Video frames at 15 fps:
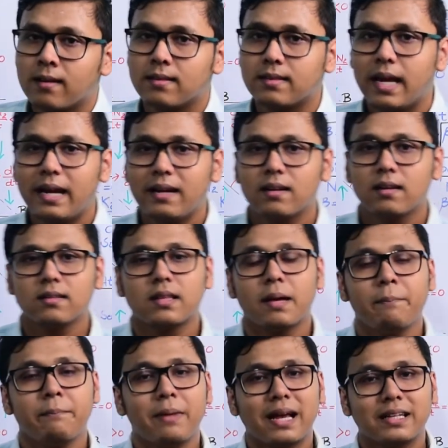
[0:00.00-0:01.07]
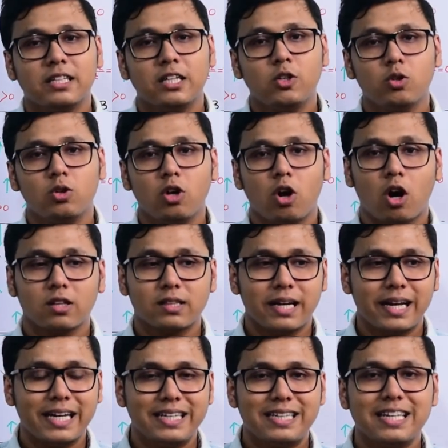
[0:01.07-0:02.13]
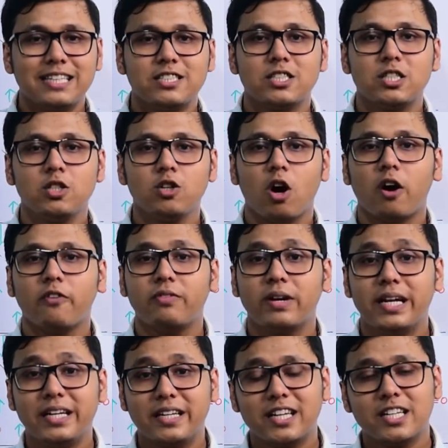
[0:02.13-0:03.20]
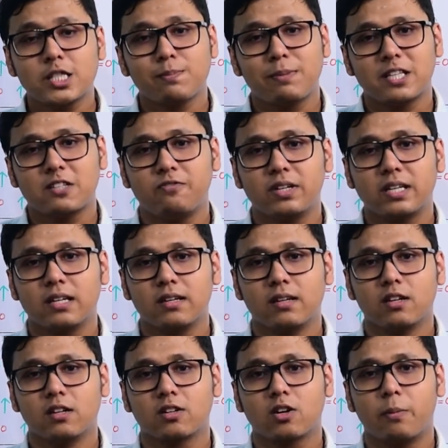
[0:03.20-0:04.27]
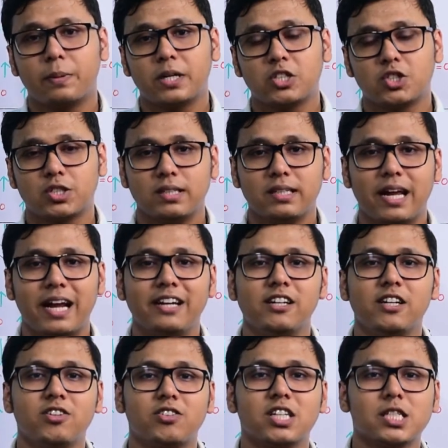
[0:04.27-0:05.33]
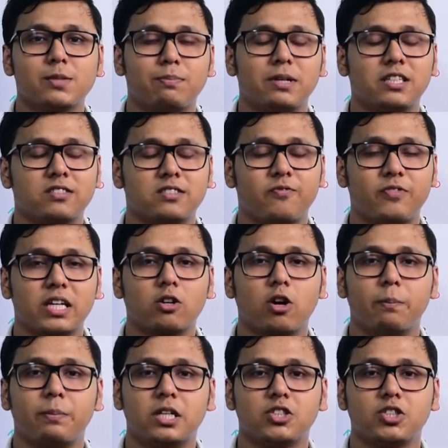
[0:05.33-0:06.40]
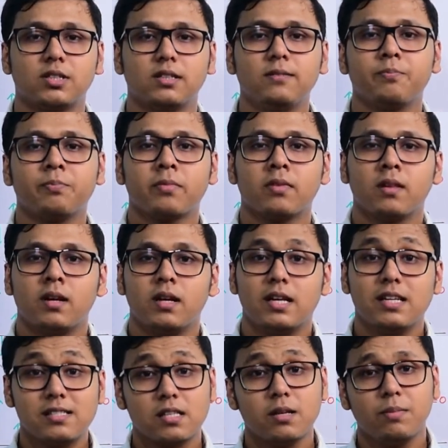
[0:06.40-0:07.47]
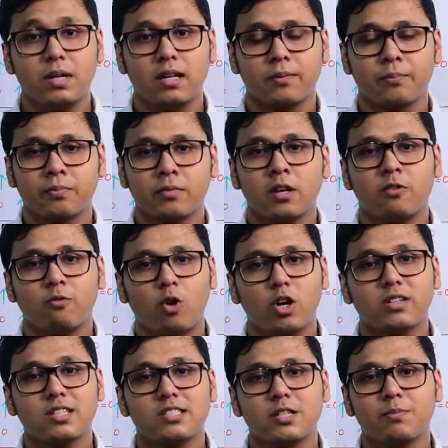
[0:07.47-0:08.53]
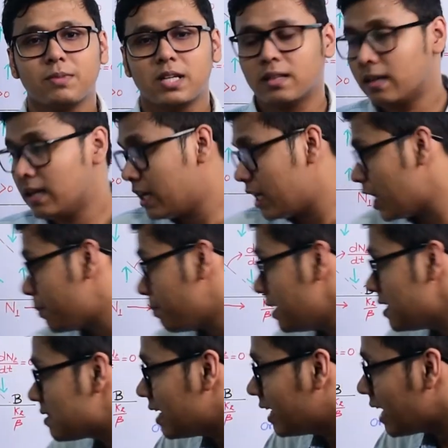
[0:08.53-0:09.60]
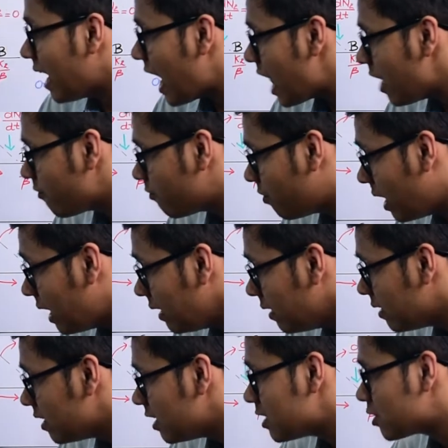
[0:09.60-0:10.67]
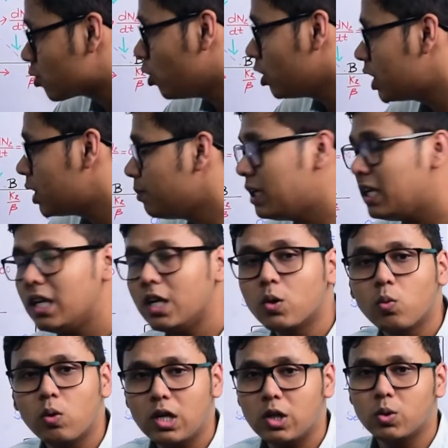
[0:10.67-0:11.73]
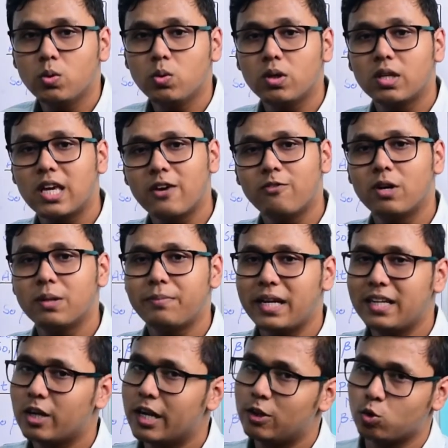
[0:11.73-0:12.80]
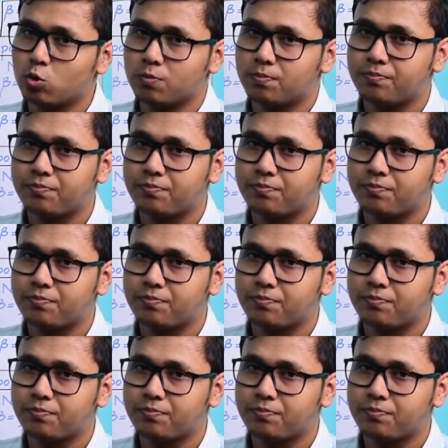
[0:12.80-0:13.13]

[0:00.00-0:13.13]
that the magnitude or the intensity of interspecific uh, competition and intraspecific competition is similar, what does it mean? It means that alpha is going to be equal to K one by K two,